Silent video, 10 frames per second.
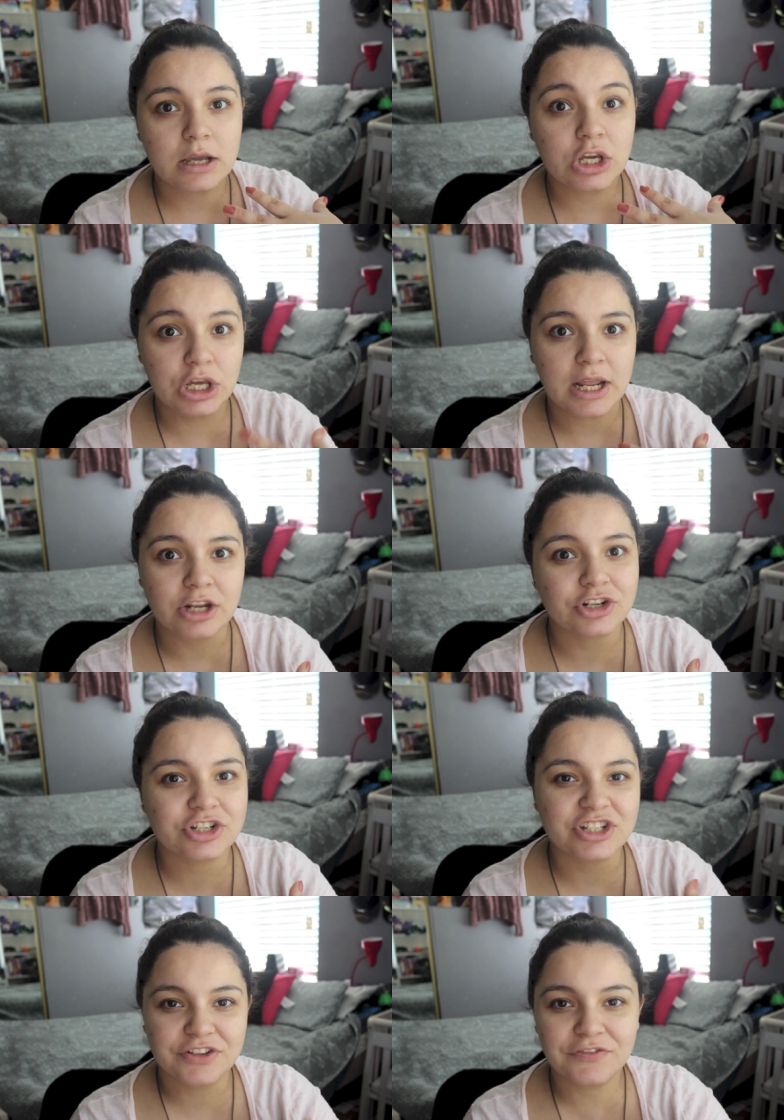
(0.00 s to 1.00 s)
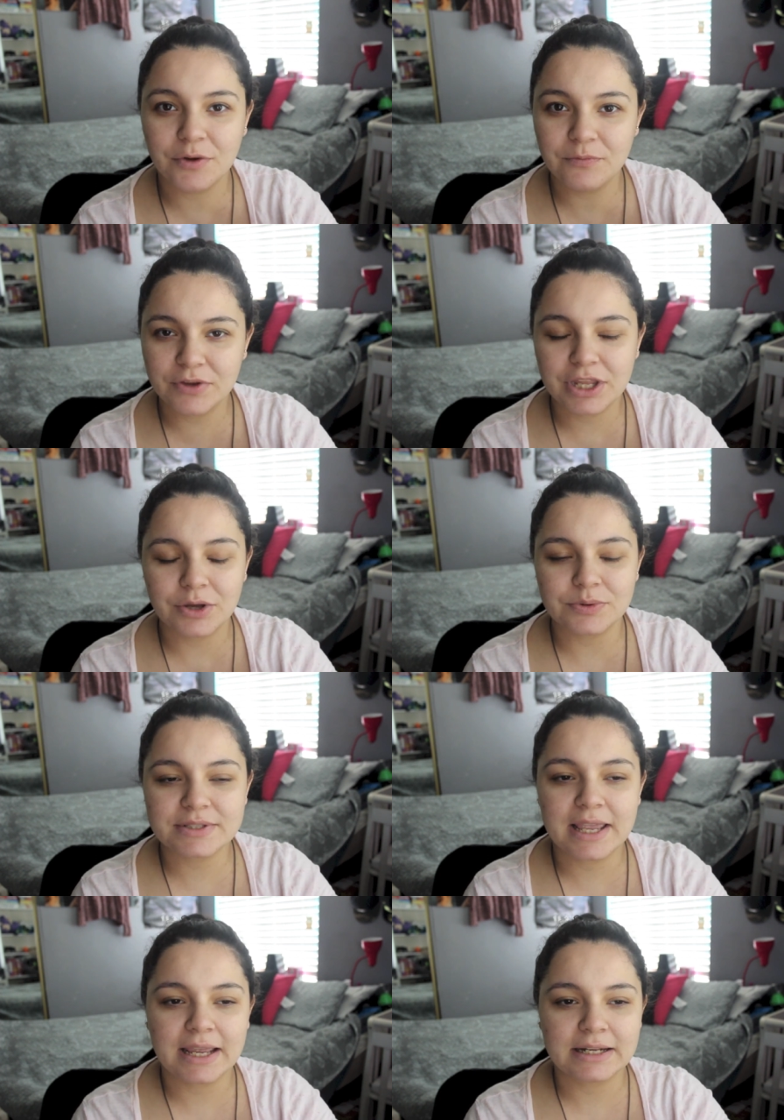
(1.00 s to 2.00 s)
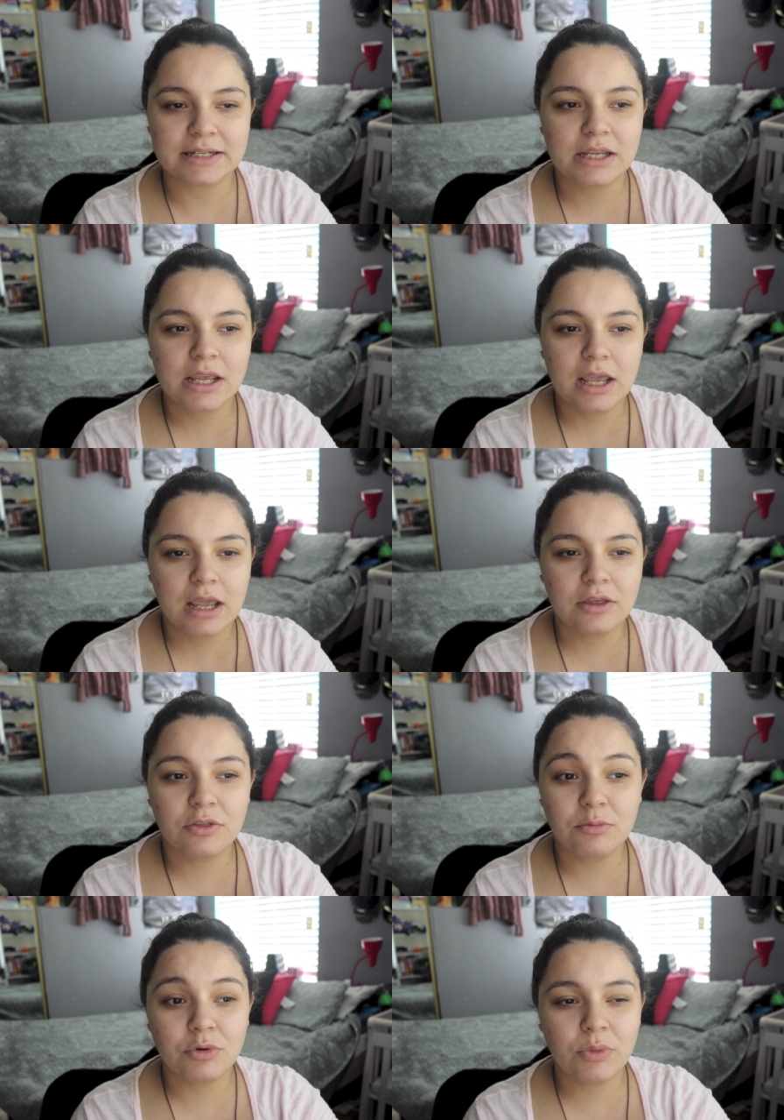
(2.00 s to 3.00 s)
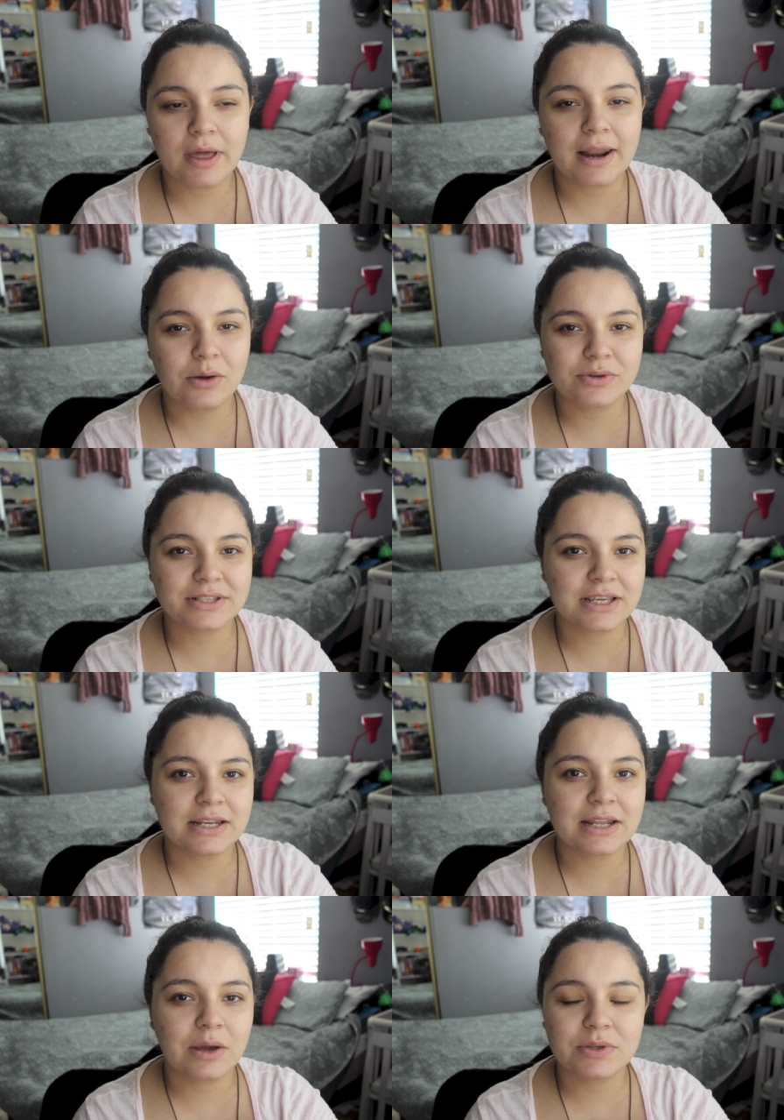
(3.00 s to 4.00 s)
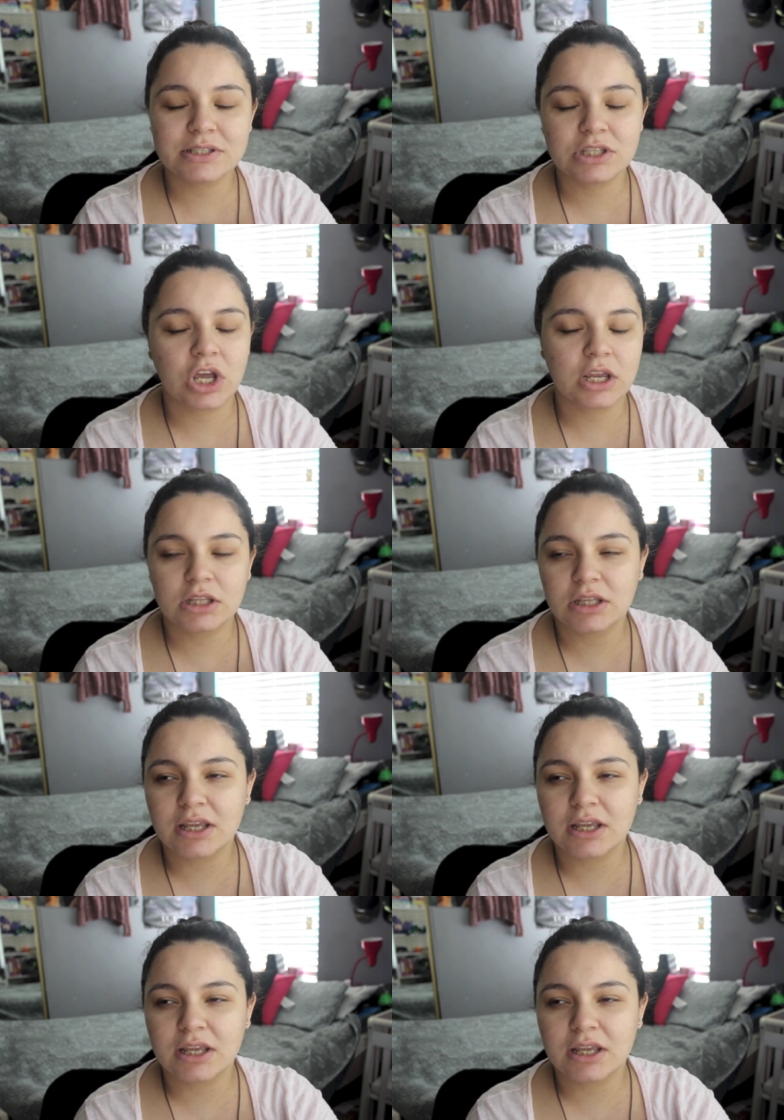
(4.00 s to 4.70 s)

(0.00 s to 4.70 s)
good energy to film videos, and the mood that I was in, I was not in.